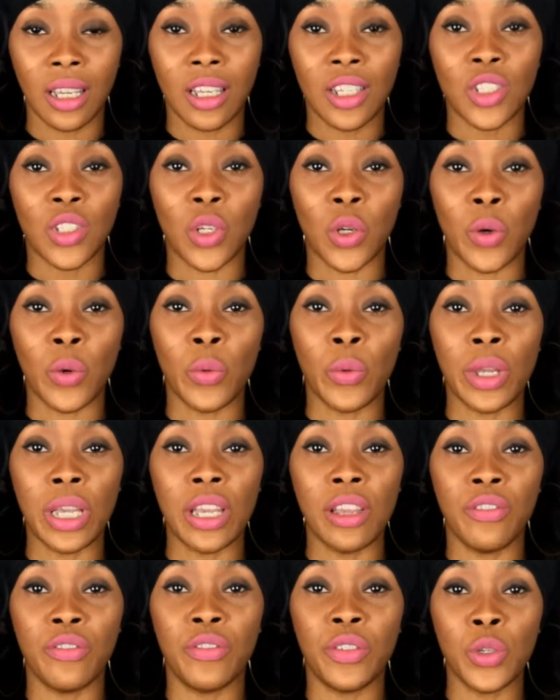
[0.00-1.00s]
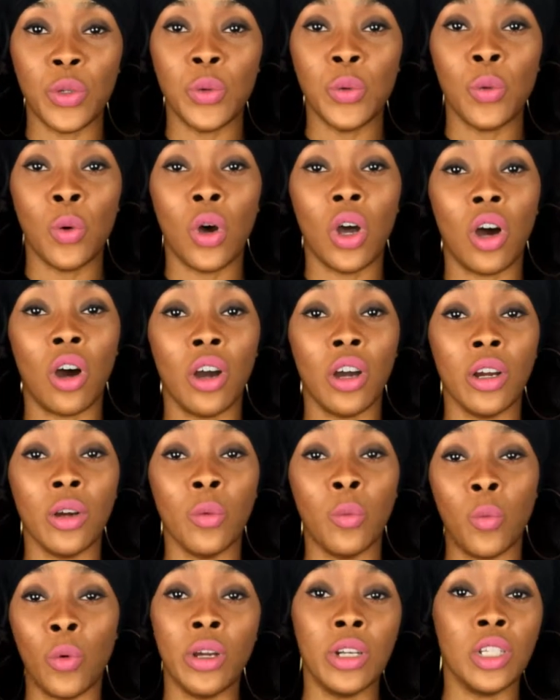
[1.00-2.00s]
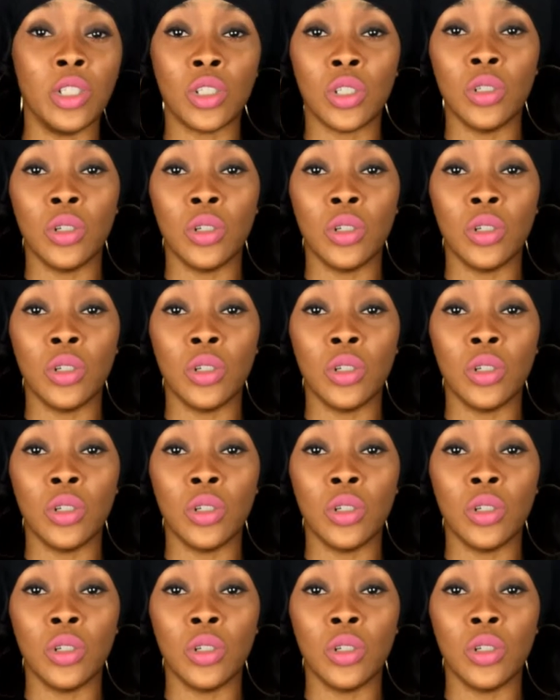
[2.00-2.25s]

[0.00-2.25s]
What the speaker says: So if you are wanting to